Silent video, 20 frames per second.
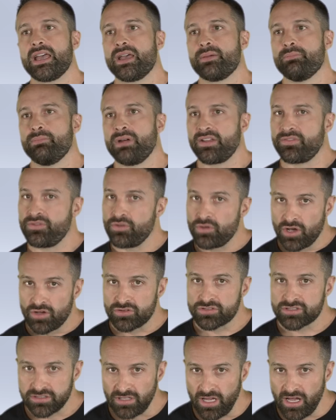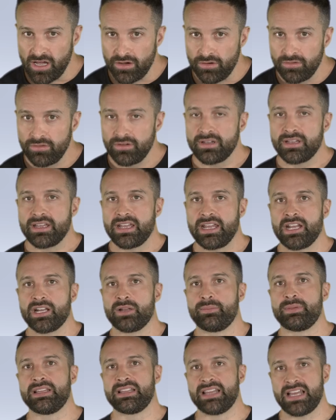but if you go slow, it'll
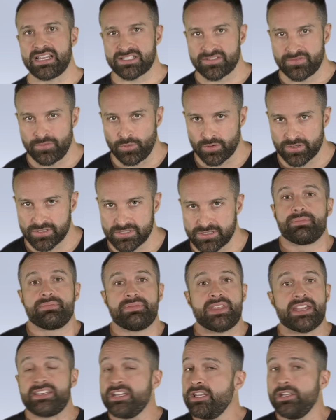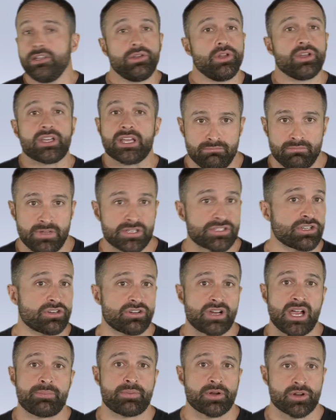be less force. They didn't look at muscular
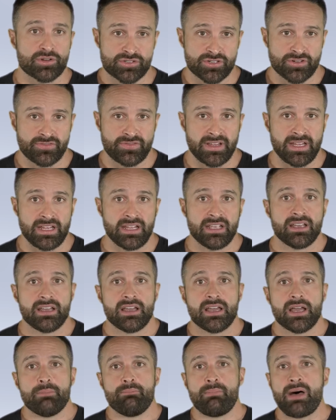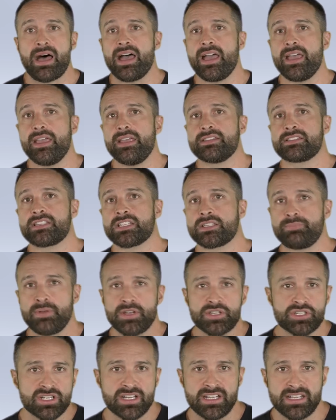hypertrophy. My
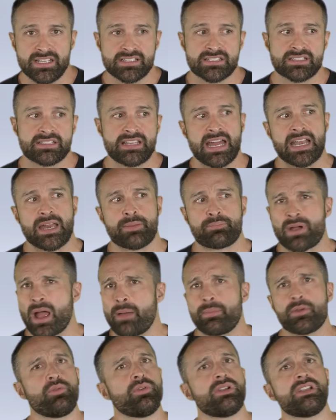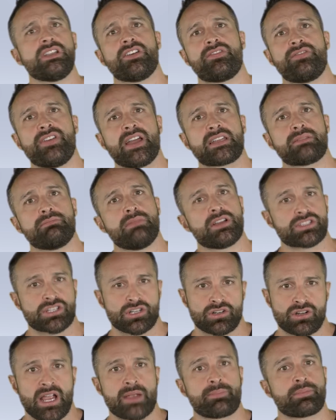suspicion is that it probably wouldn't affect
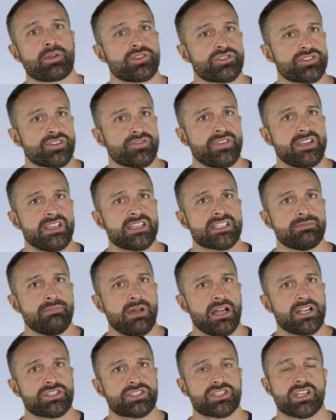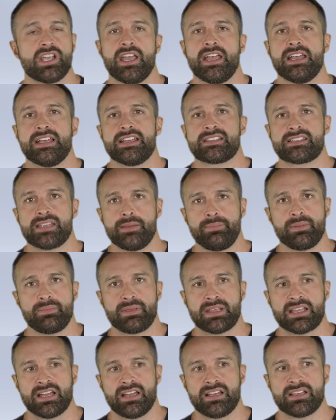muscular hypertrophy as much, simply
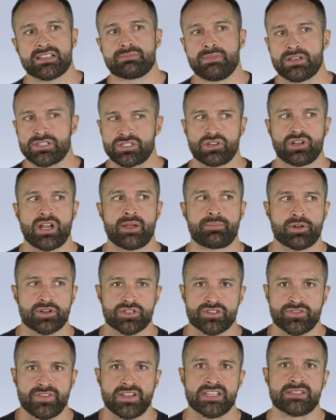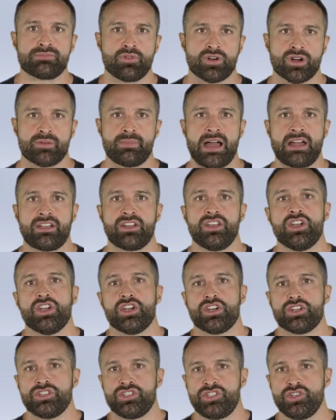because muscular hypertrophy is more about
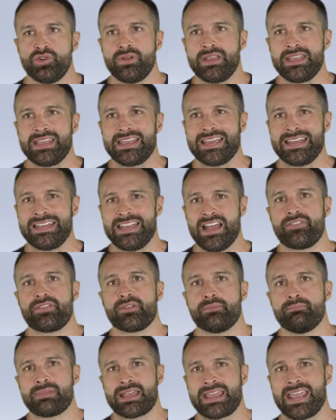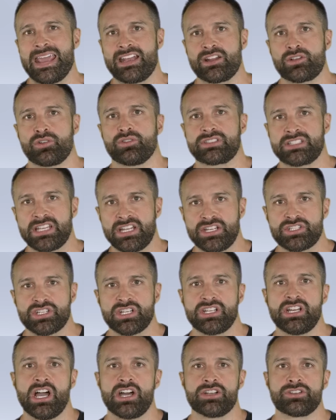doing enough mechanical
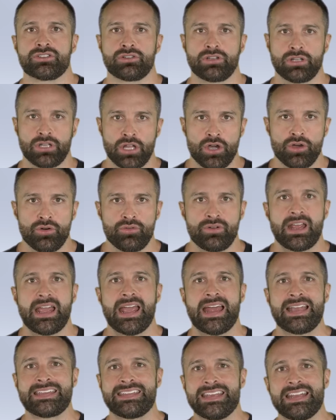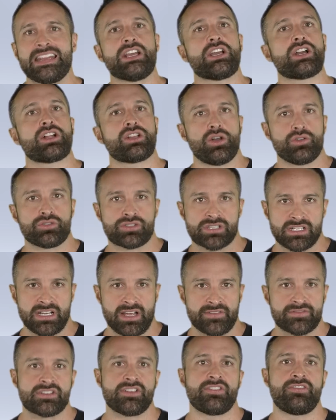tension under load and getting close
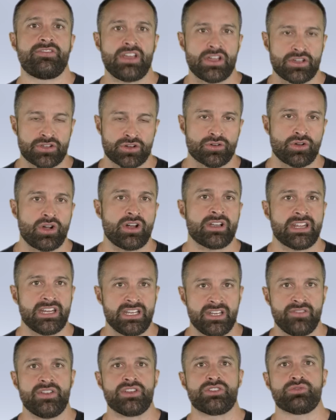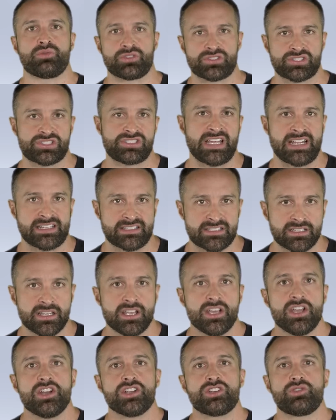enough to failure on individual sets
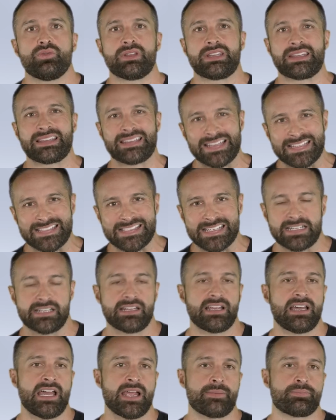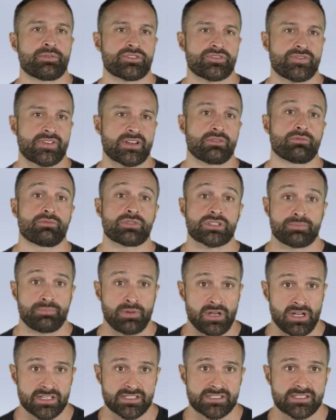to elicit hypertrophic
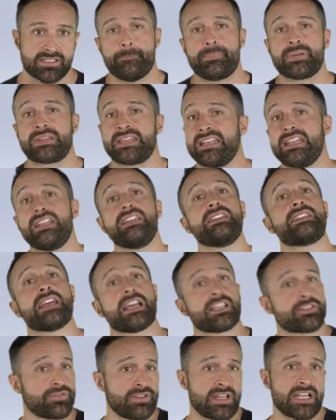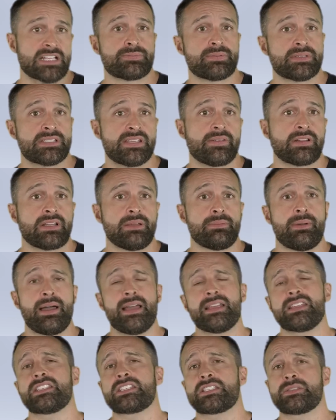response. But they didn't test for that specifically. My
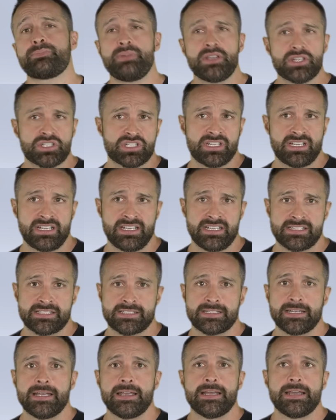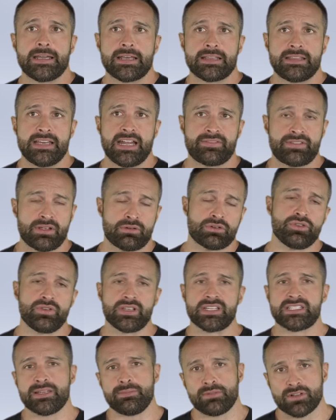suspicion is that if they were doing
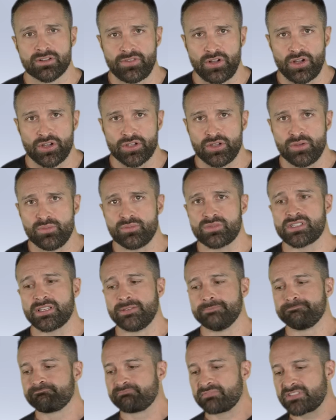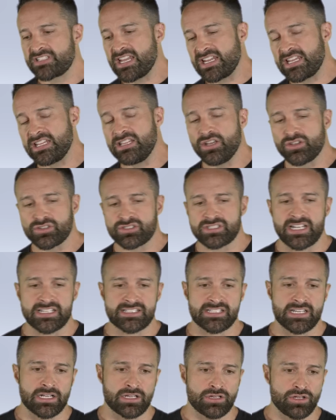similar volumes, taking those sets
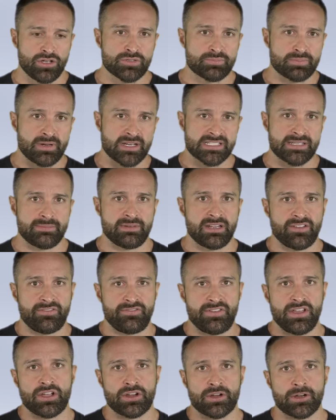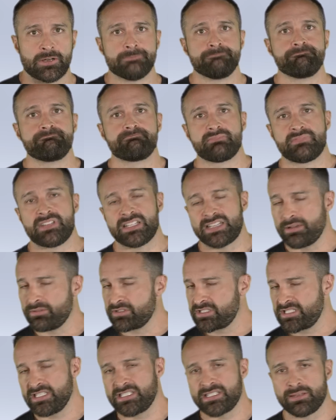in close proximity of failure, that they would
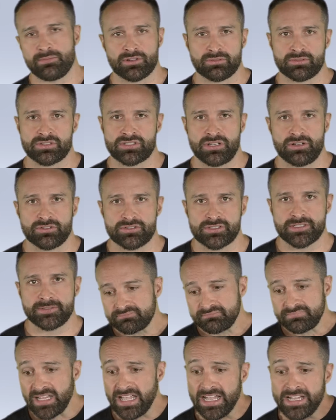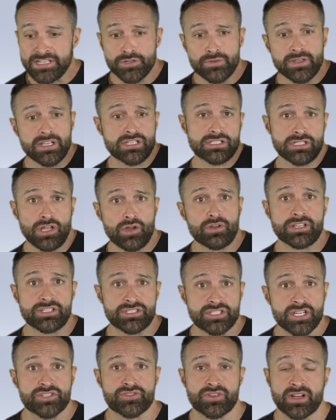see similar results. And doing a slow
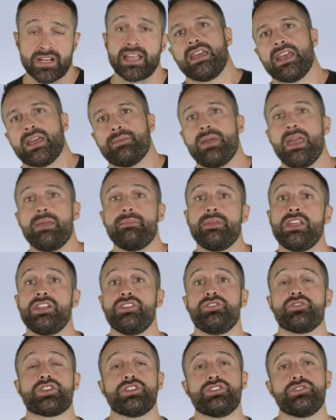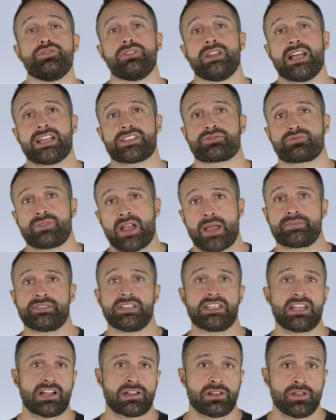concentric, it may mean you can do less reps and
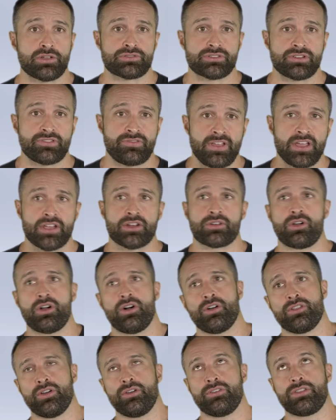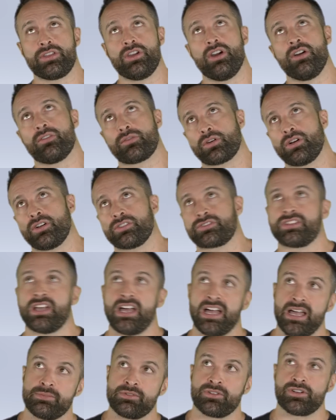get closer to failure, although the overall
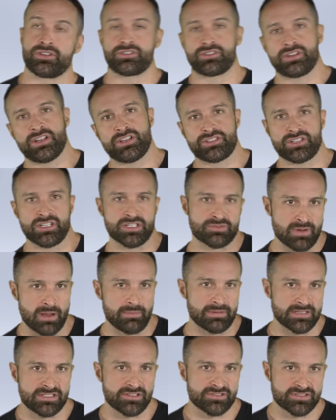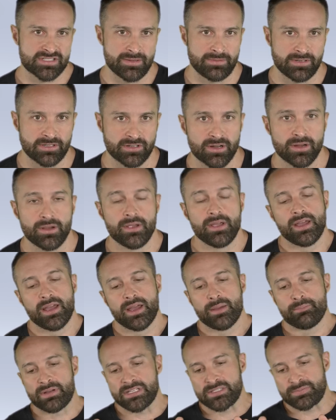time you're under tension is probably still similar.
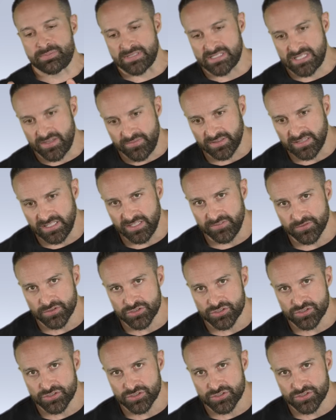But specifically for